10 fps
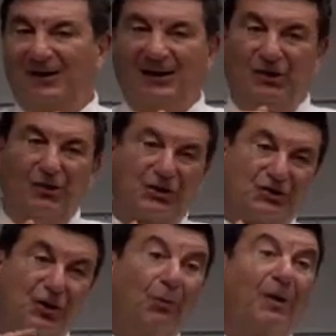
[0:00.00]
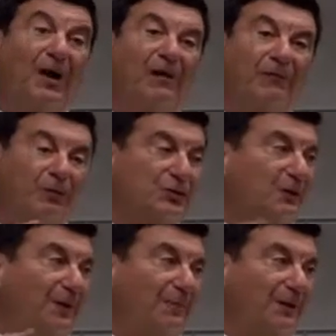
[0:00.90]
and New York's so powerful with so
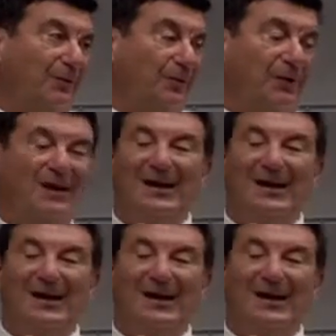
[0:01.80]
many people,